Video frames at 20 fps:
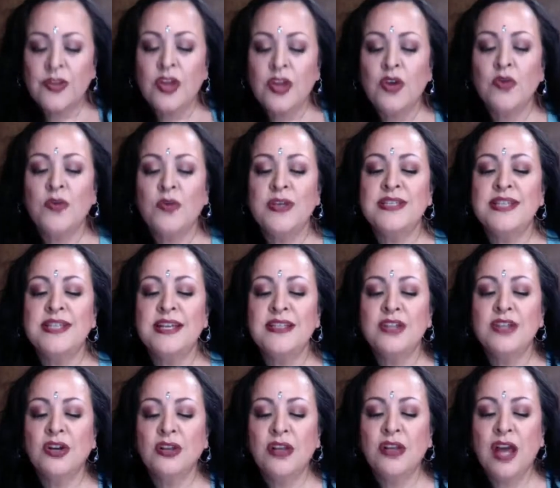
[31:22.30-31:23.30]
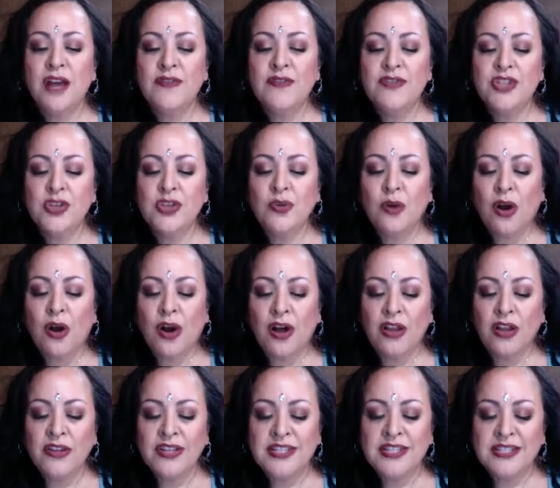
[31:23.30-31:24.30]
We send our love to
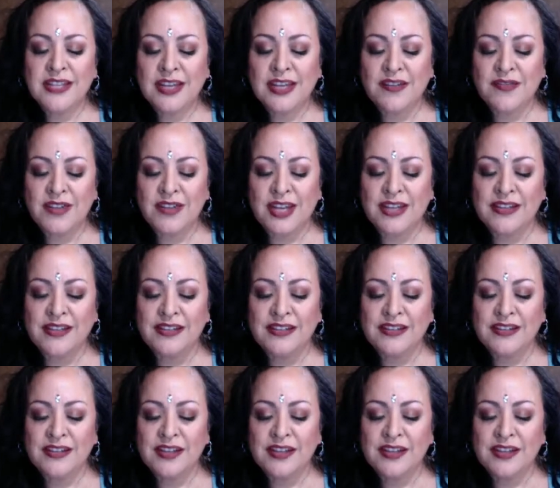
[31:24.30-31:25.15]
all this evening